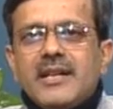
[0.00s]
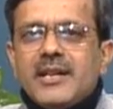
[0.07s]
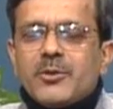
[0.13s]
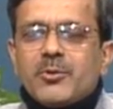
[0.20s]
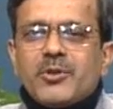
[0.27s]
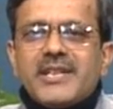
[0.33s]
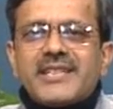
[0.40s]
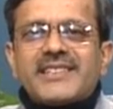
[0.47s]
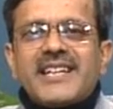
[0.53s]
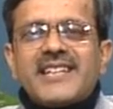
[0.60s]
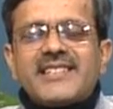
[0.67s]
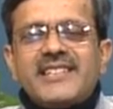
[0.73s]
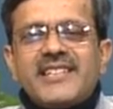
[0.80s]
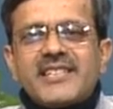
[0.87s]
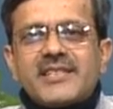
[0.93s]
To discuss
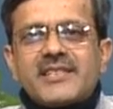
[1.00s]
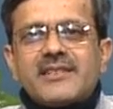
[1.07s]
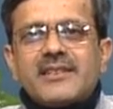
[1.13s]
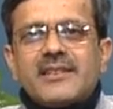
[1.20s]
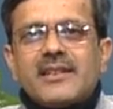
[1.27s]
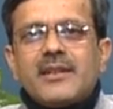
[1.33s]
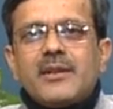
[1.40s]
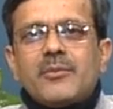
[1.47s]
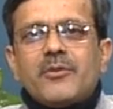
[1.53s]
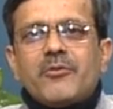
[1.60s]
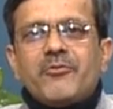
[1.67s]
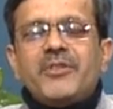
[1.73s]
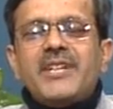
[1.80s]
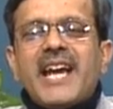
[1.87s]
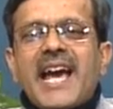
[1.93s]
this,
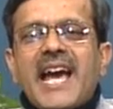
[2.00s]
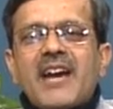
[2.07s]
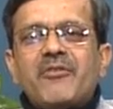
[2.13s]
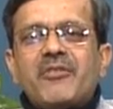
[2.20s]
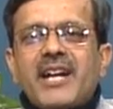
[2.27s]
we have